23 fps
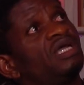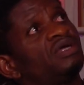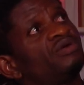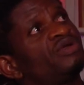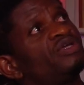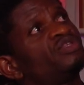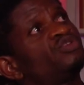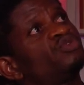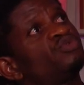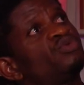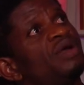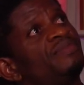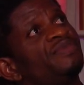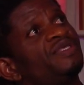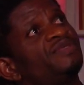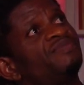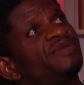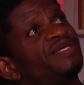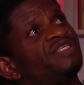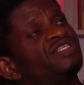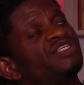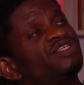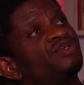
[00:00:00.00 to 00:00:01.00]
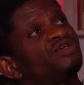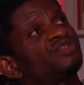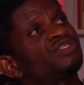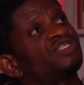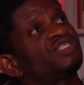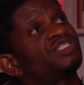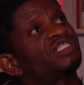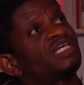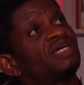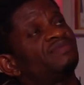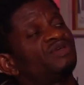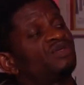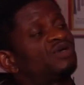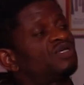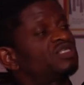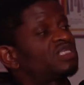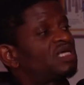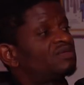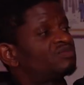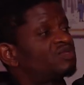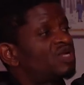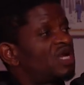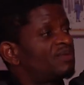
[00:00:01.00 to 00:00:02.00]
going to go and meet my senior sister because
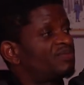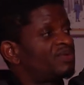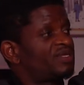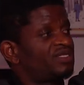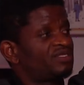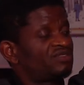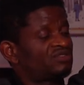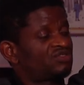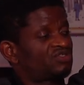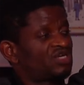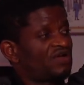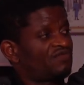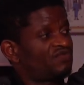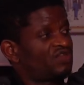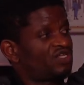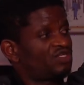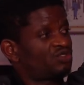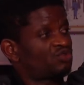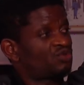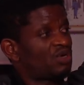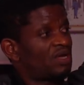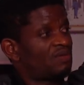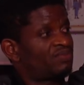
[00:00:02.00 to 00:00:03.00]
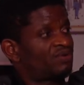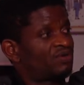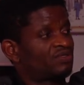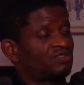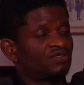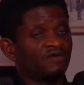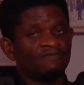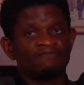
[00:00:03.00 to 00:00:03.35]
I'm traveling, traveling to abroad.